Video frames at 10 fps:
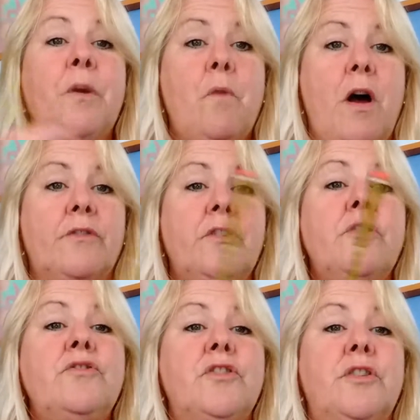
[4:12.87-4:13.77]
1,
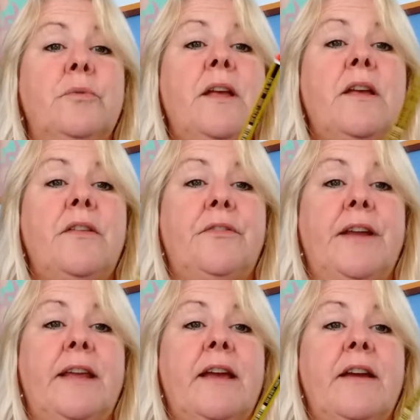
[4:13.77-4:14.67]
2,
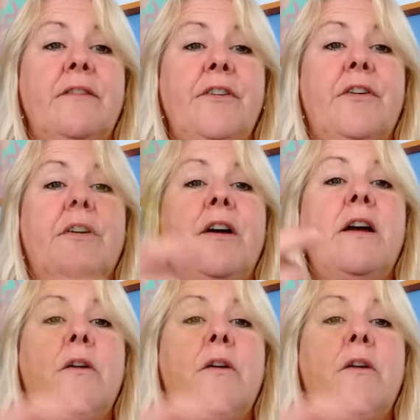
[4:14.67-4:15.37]
3, 4.